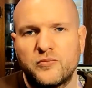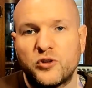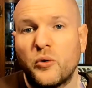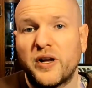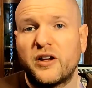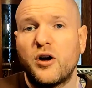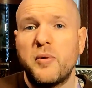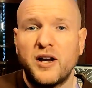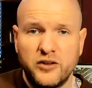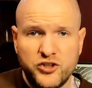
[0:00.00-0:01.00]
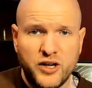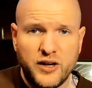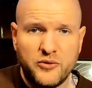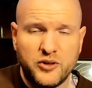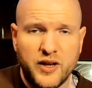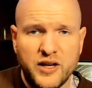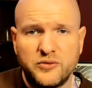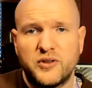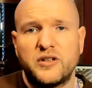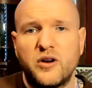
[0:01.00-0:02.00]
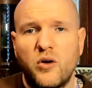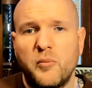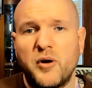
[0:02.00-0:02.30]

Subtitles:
So again, go back and check out the last video,